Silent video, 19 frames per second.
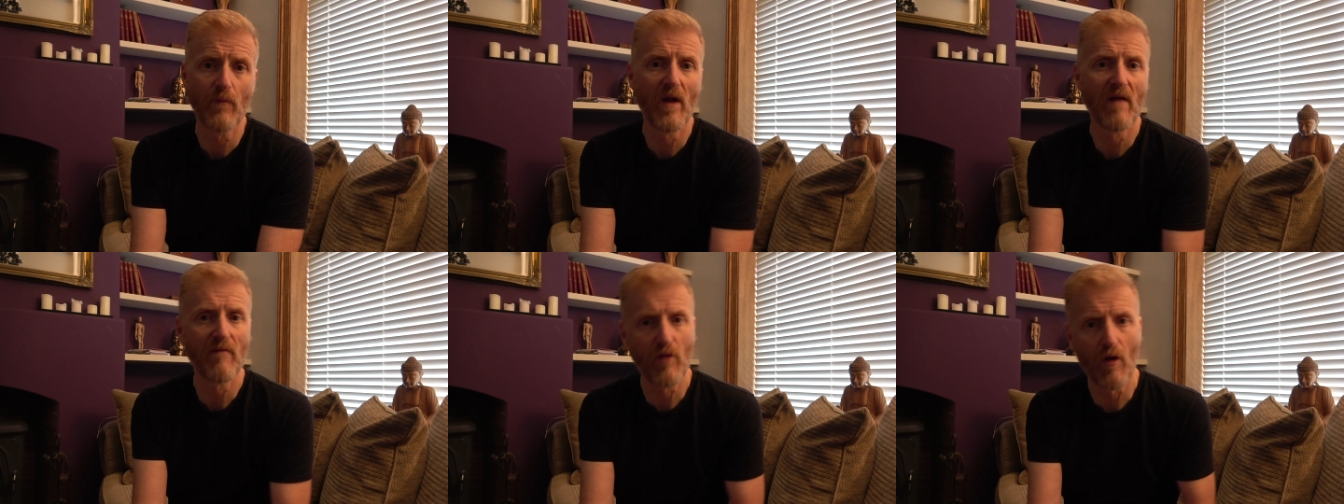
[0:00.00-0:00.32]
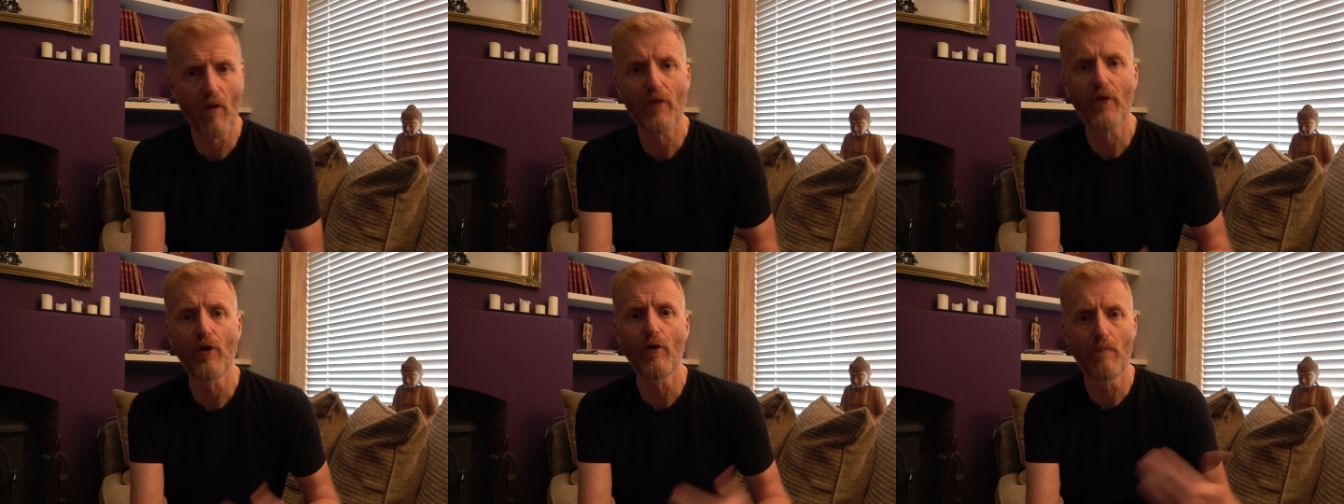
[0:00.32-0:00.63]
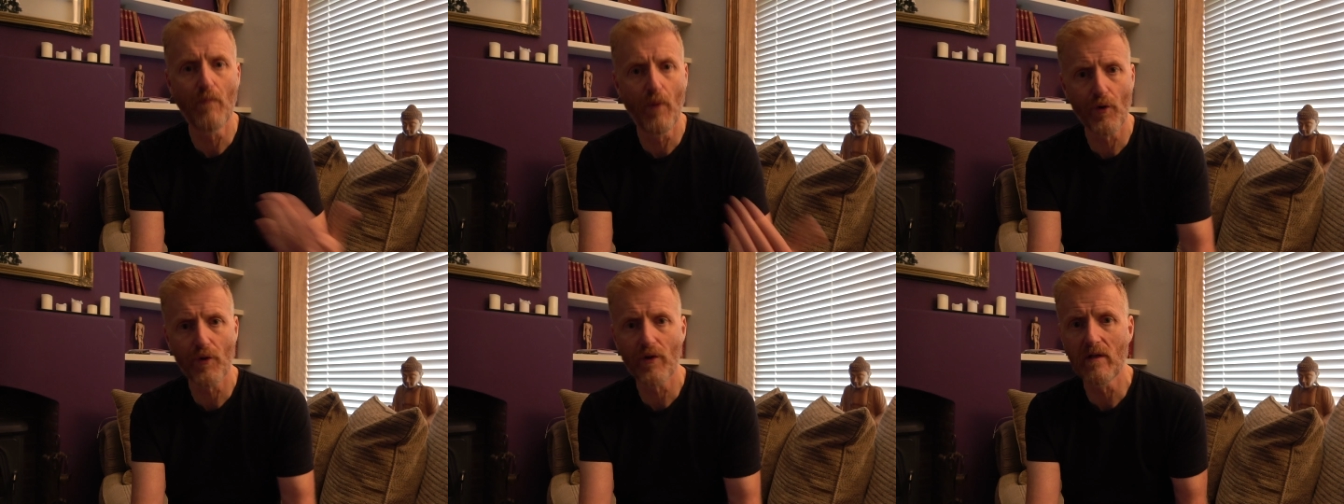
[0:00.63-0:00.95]
when I've gone through
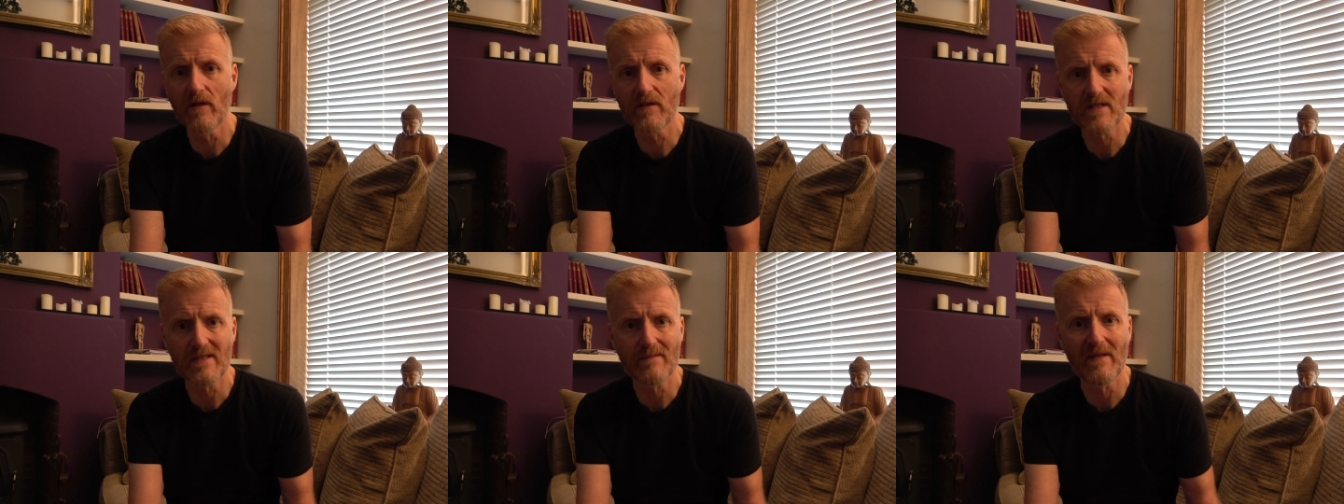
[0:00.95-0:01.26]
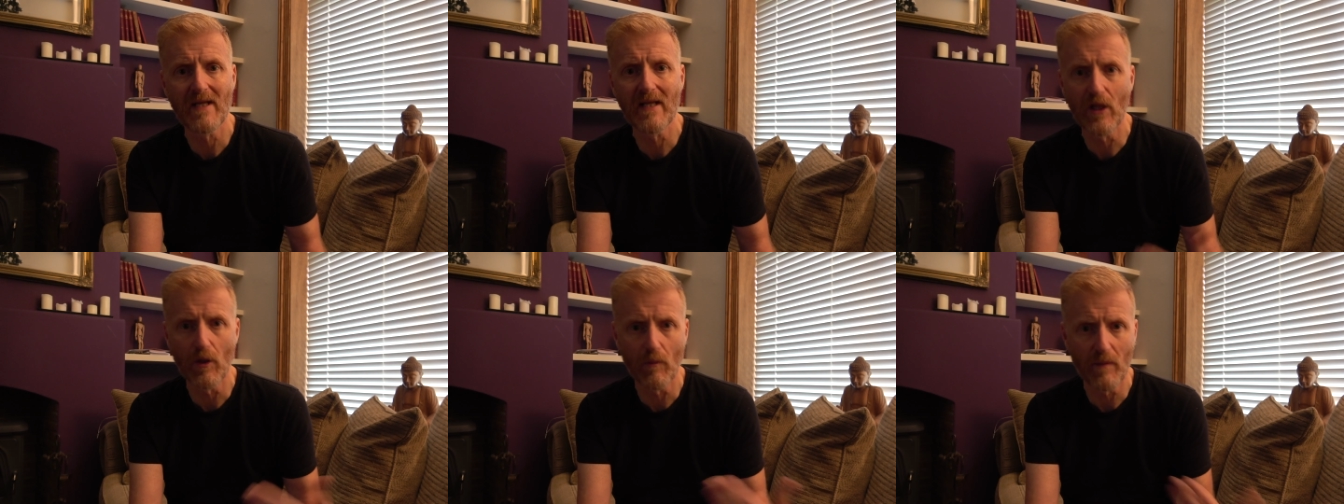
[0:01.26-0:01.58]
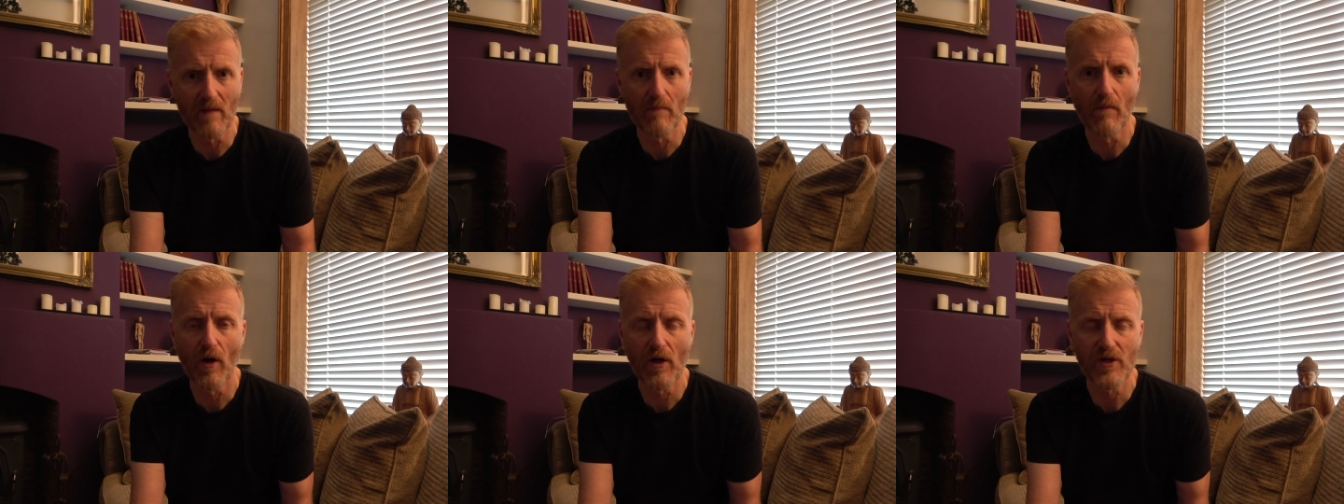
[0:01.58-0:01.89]
puddles, there's been a little
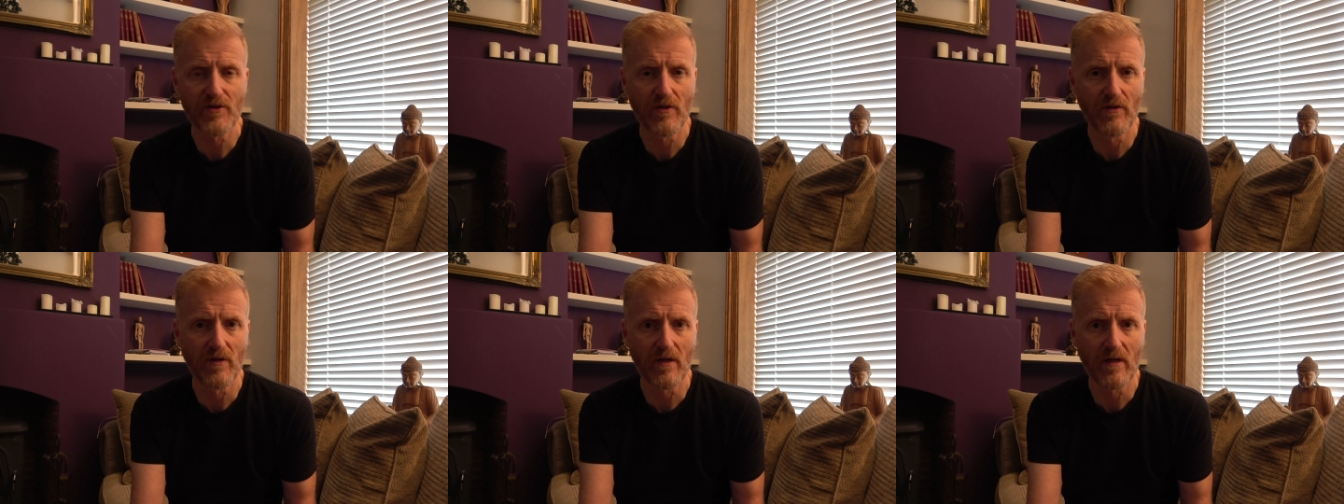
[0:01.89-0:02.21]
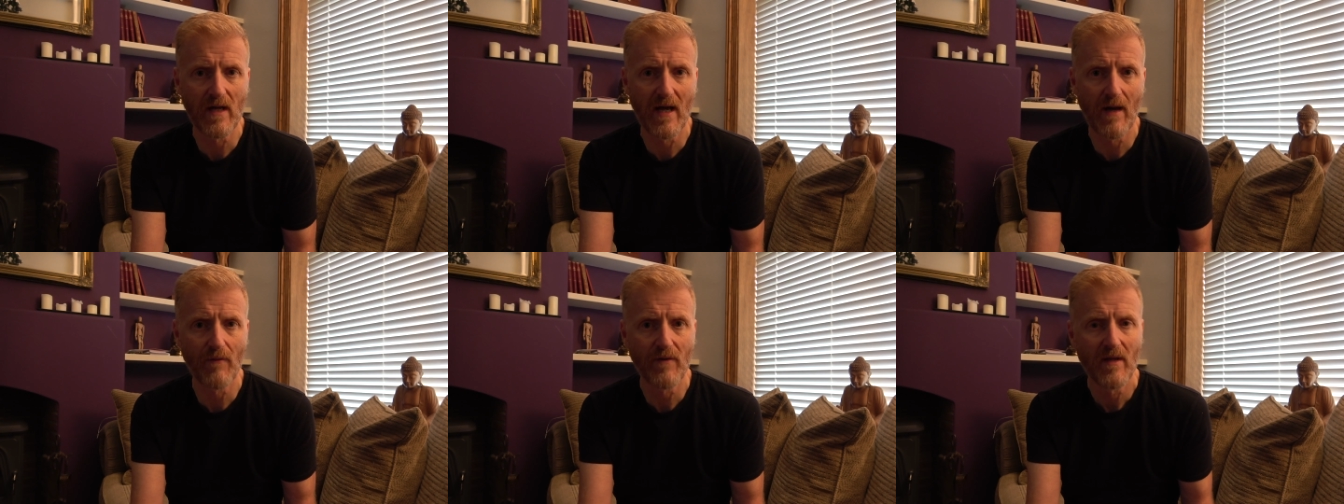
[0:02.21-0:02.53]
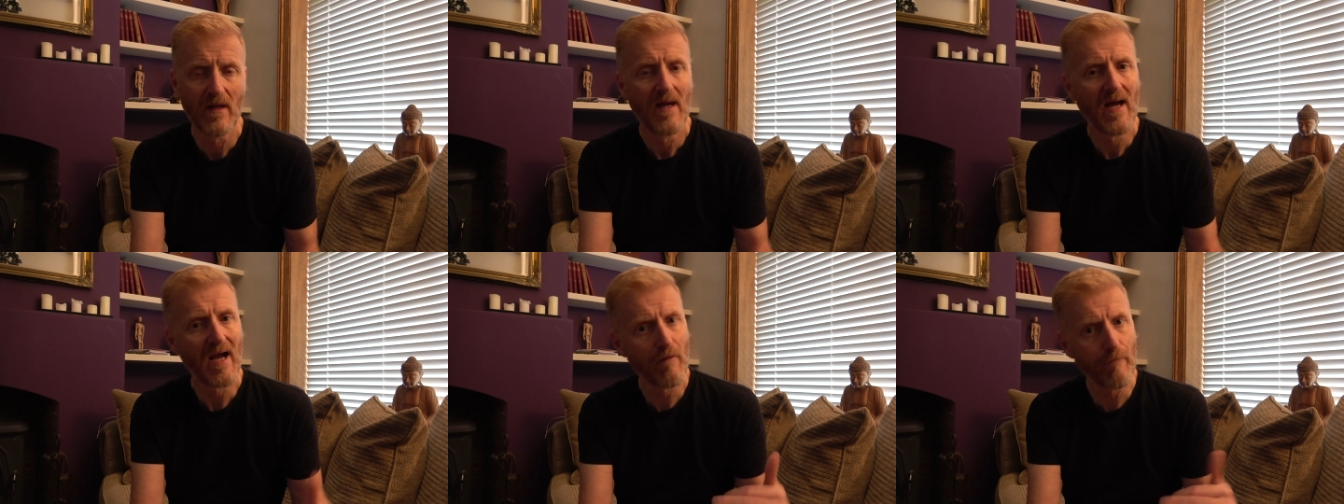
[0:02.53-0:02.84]
bit of moisture on the ground,
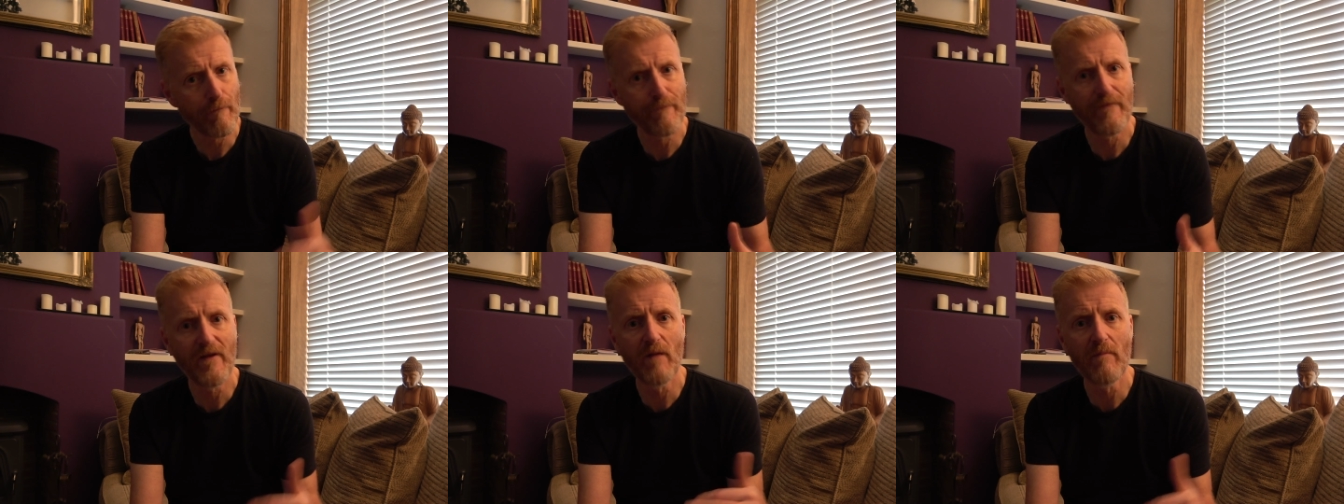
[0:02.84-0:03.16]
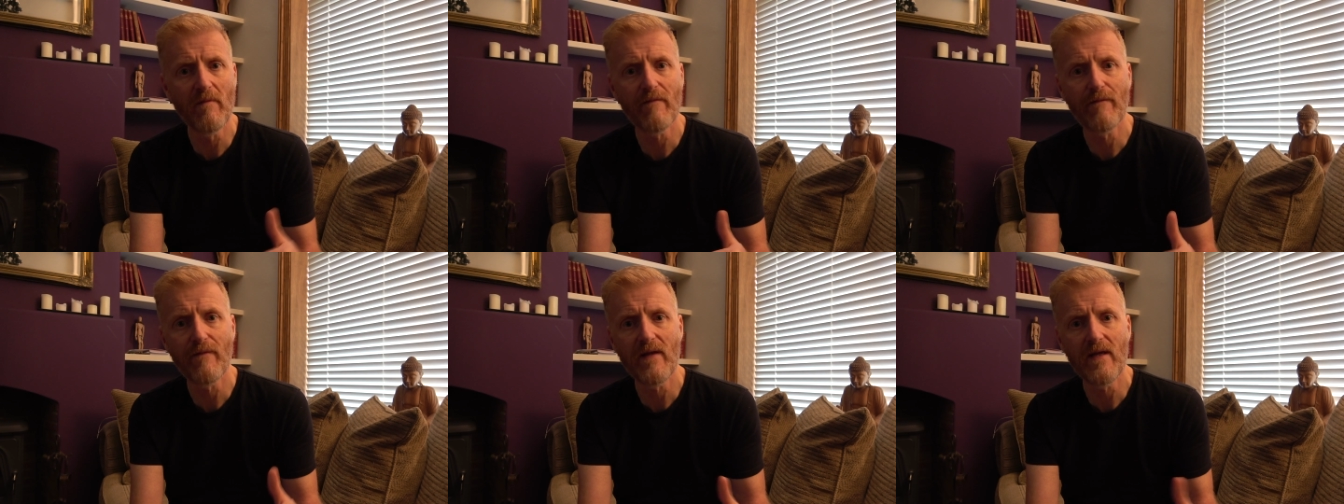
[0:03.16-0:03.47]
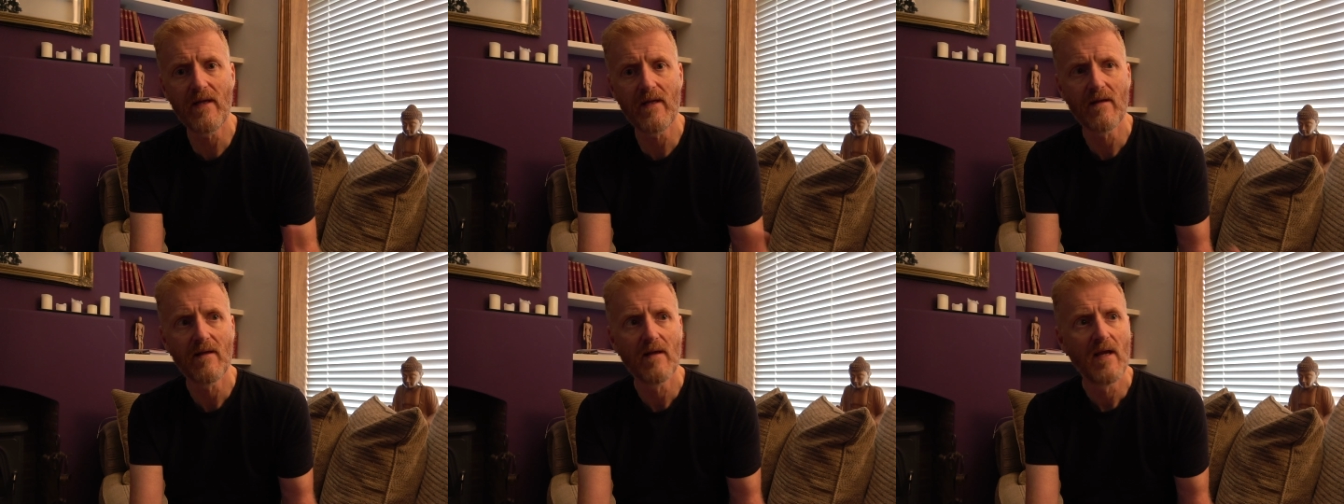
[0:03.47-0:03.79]
I could feel my feet,